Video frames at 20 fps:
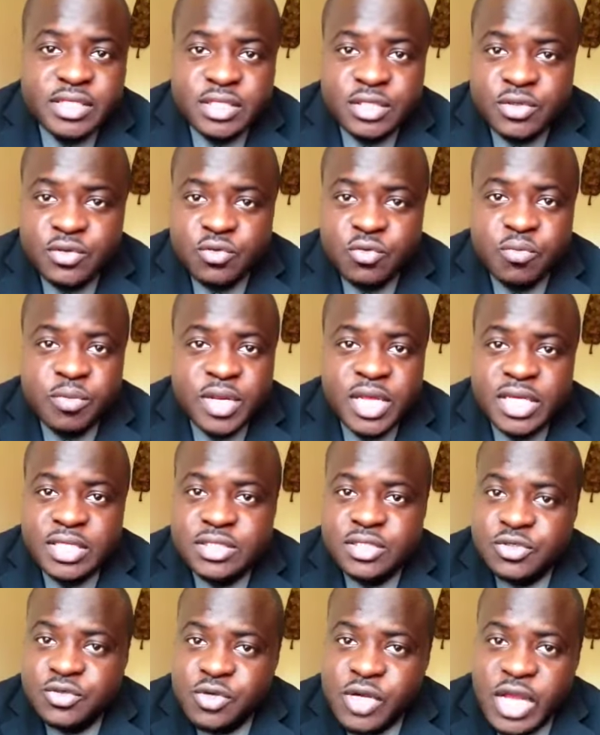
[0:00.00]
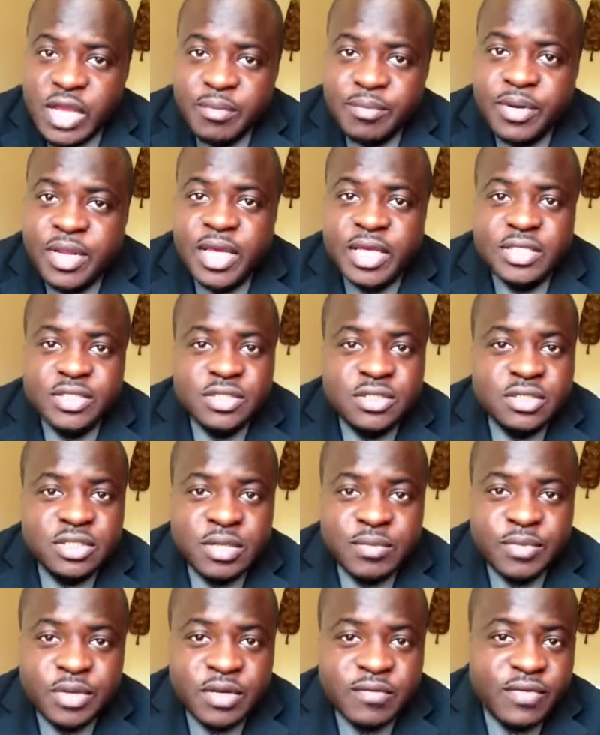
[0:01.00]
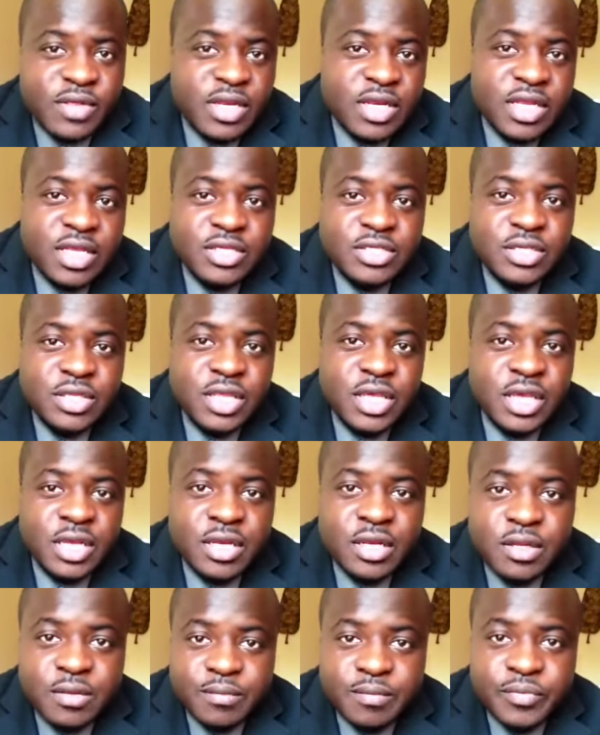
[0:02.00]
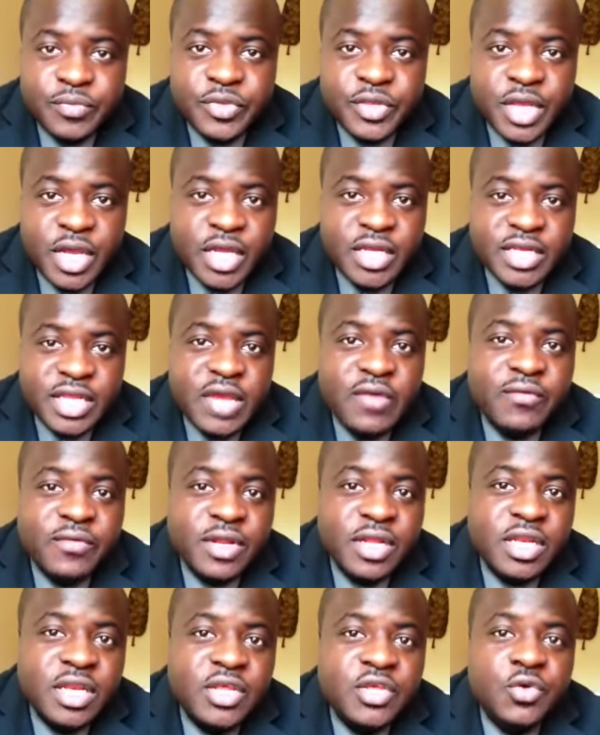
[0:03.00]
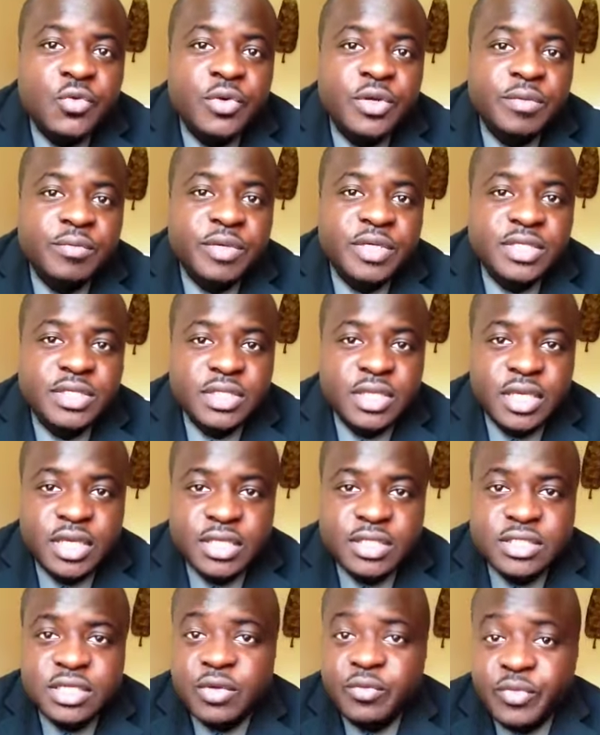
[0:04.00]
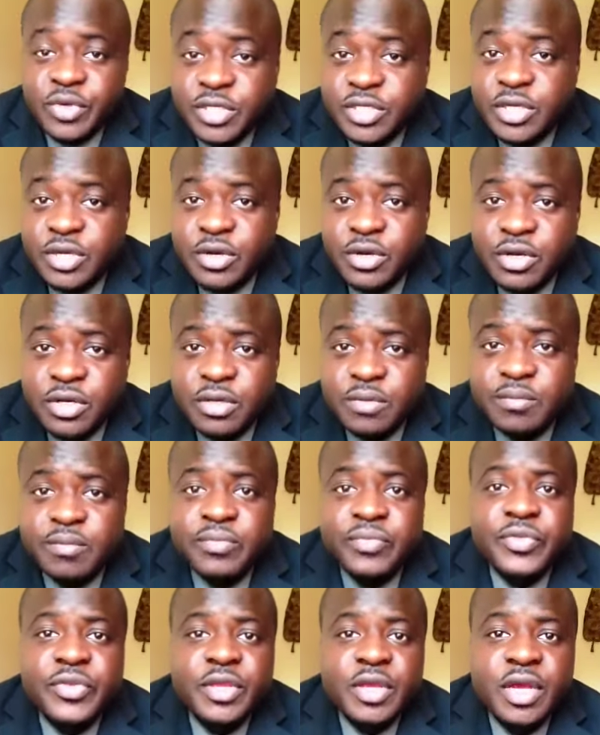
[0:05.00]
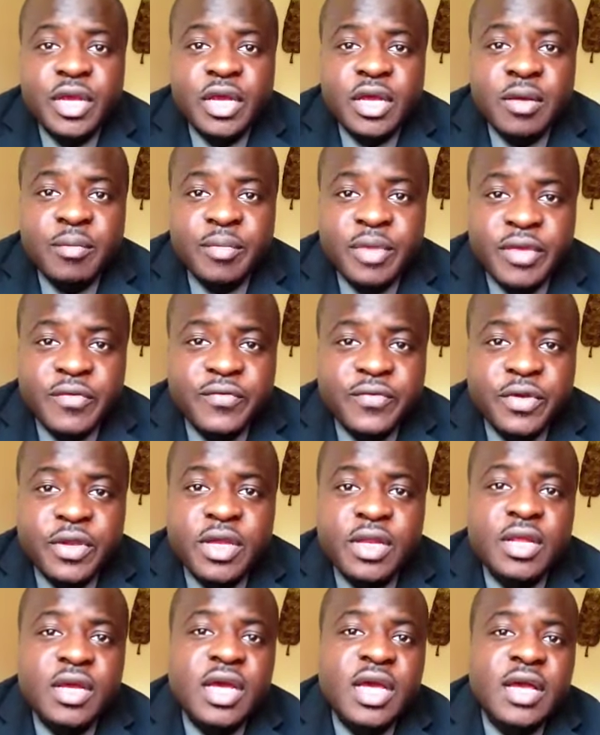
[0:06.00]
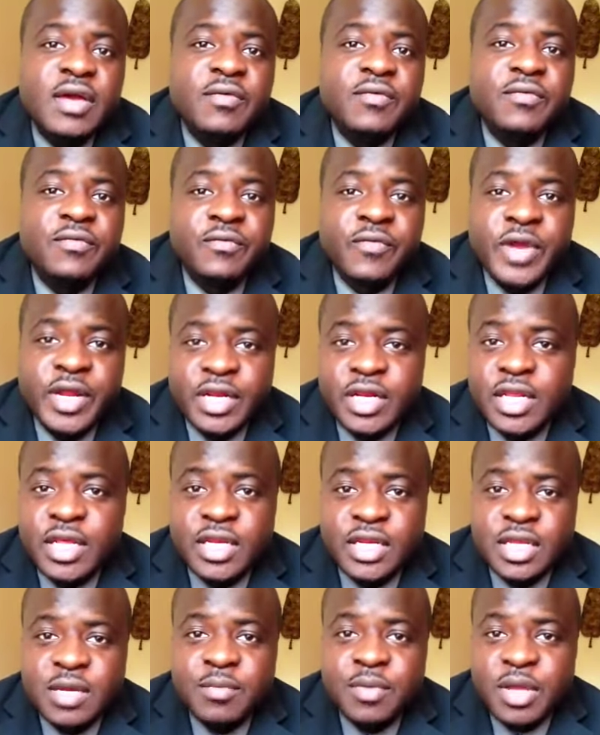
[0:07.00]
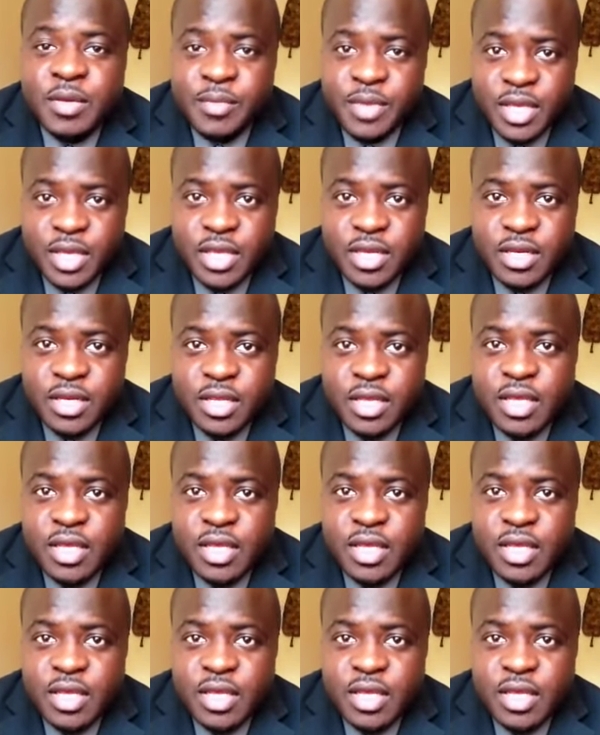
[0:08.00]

a duplex, a triplex, something of that nature, then definitely you would be seeing some return if you're going to have rental income coming in.